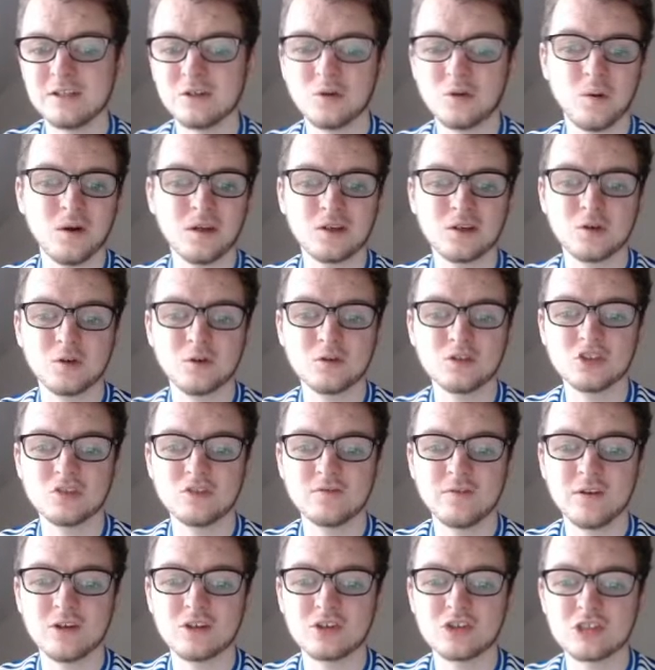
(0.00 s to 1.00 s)
quite
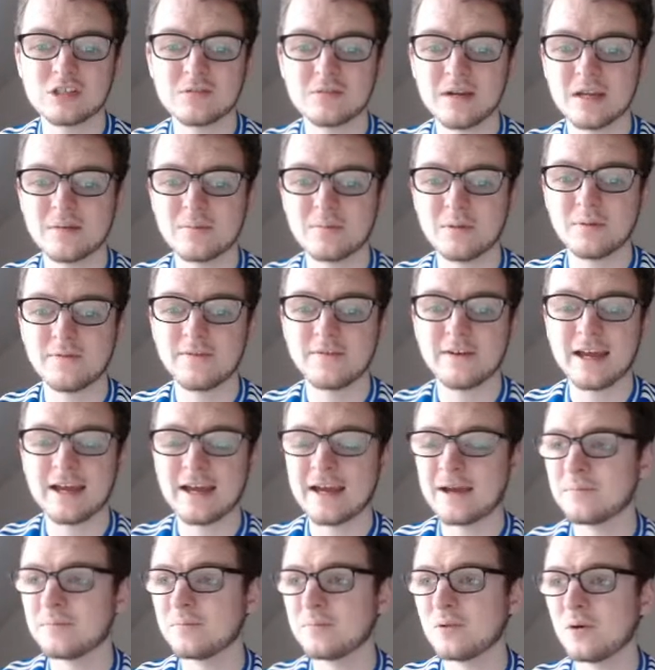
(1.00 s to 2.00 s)
controversially, maybe with a
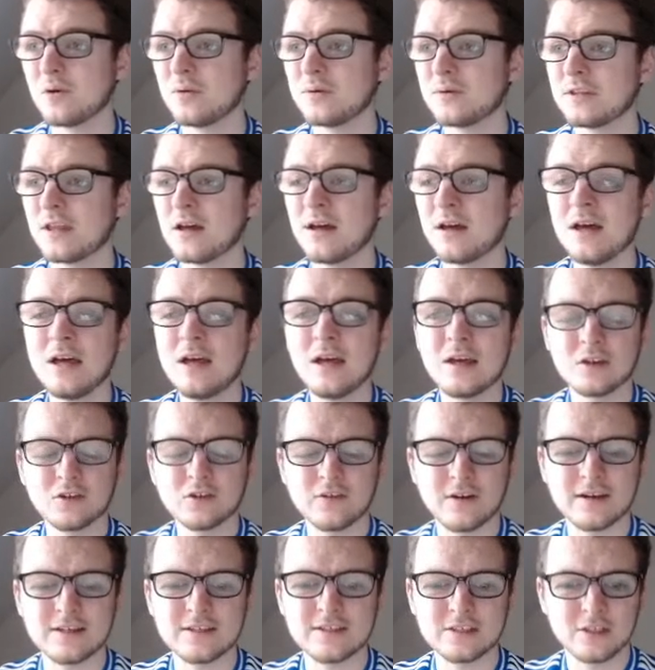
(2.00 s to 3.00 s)
handball and a
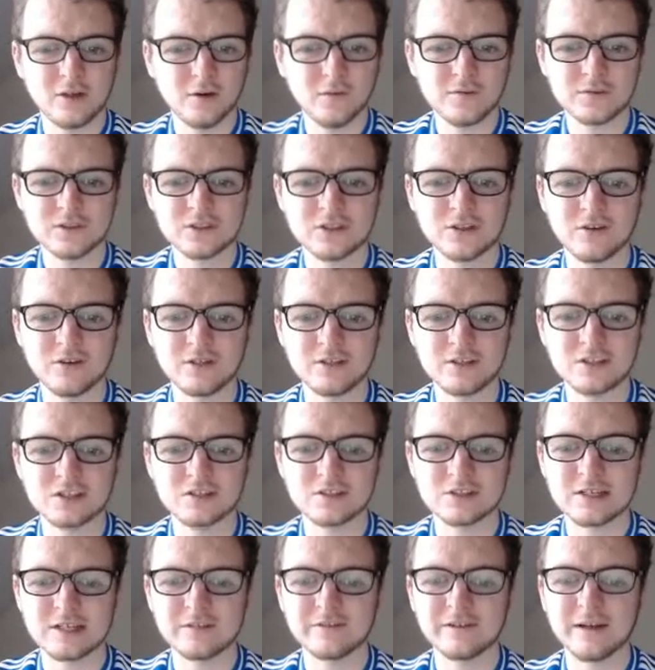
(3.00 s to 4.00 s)
crazy offside, so
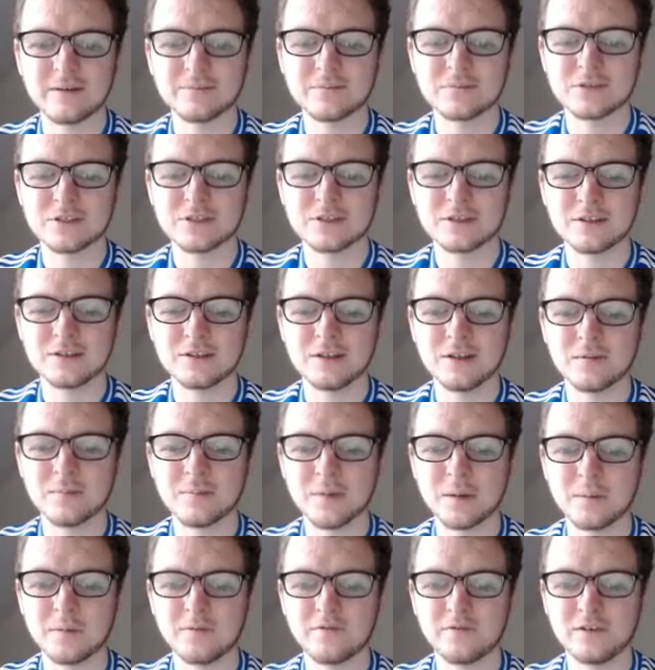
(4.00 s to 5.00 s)
Southampton can
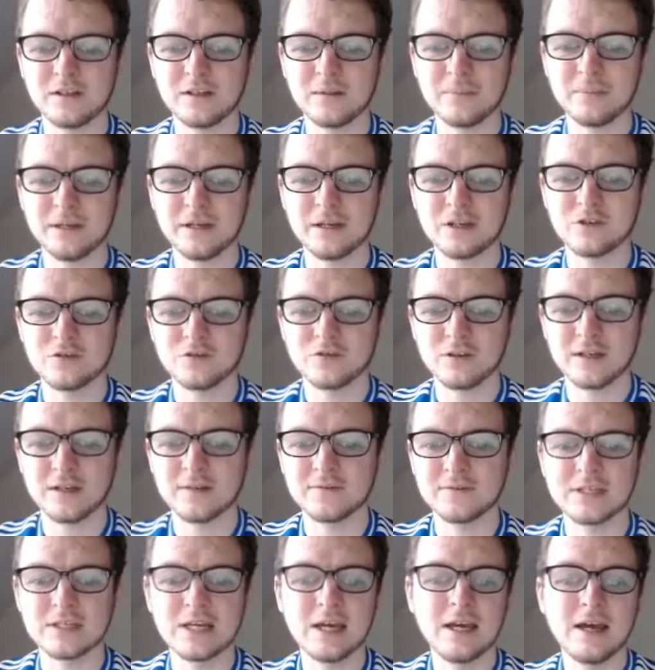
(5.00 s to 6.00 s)
maybe feel a bit
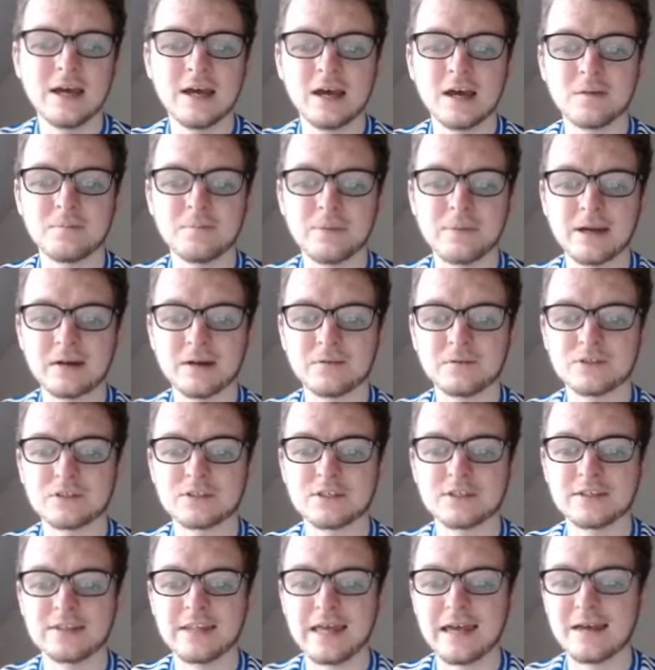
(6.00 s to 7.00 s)
aggrieved about
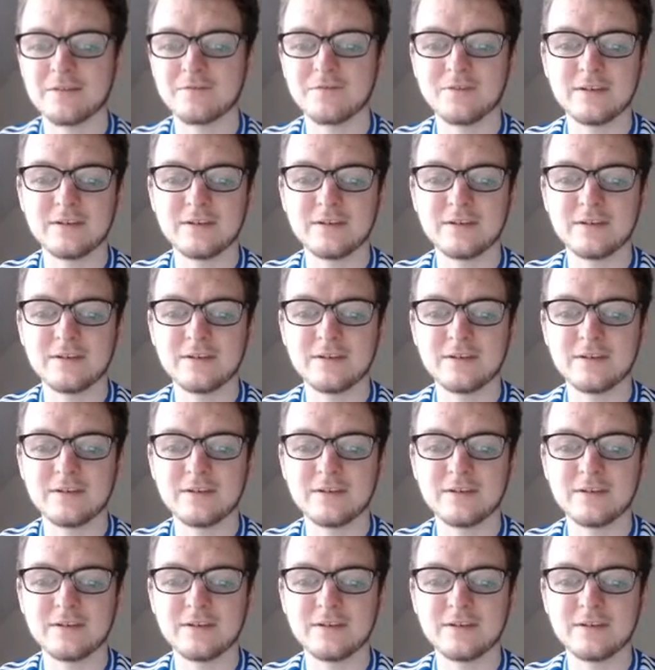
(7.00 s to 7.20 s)
that.